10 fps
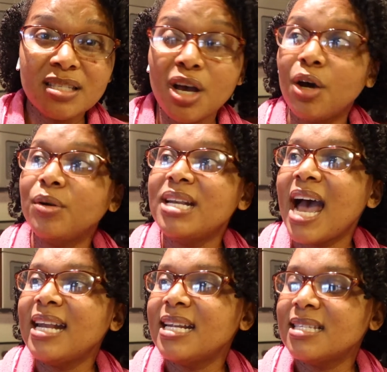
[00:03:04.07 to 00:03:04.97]
So
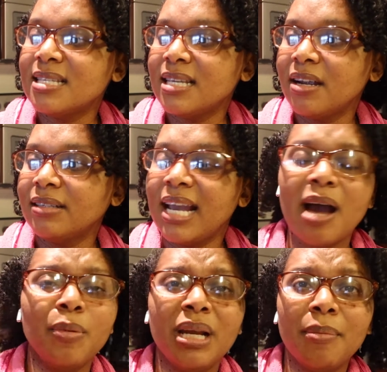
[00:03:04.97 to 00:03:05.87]
not necessarily, I
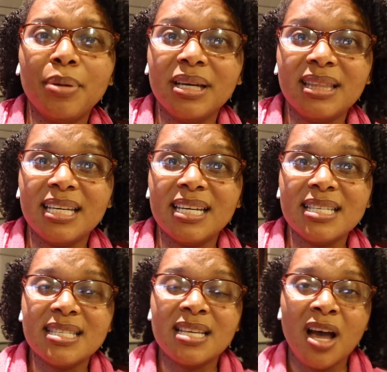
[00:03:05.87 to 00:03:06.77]
wouldn't put
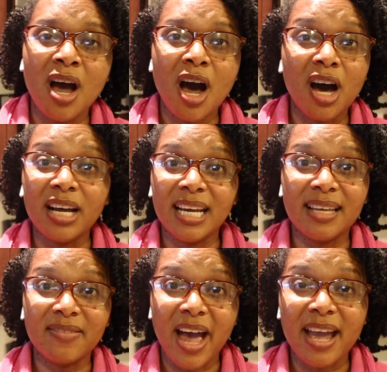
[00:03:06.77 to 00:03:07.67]
this on
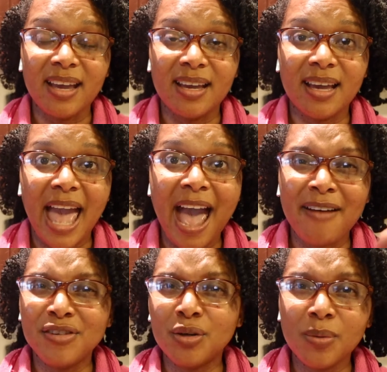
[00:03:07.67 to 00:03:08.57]
it like
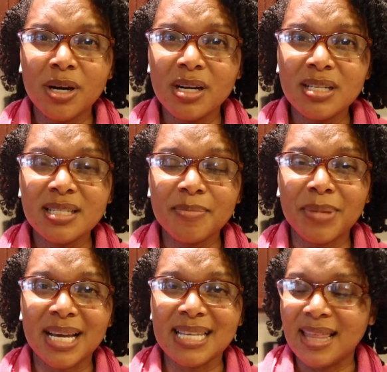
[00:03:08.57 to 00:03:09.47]
afterwards
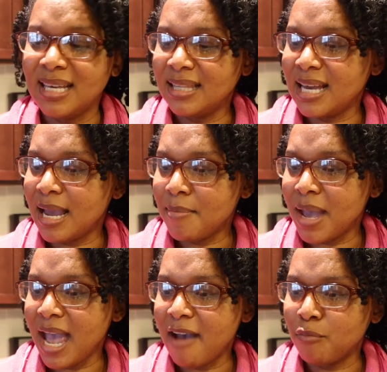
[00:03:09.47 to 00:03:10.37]
because I think that it
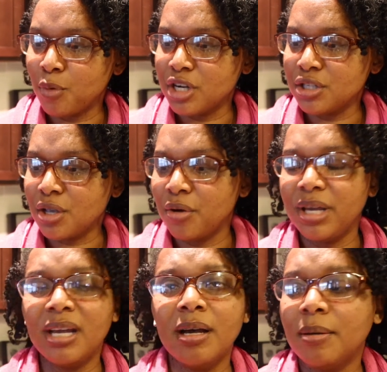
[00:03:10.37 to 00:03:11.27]
may have more
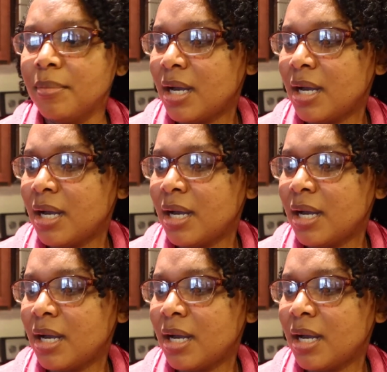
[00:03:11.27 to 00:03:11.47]
sodium.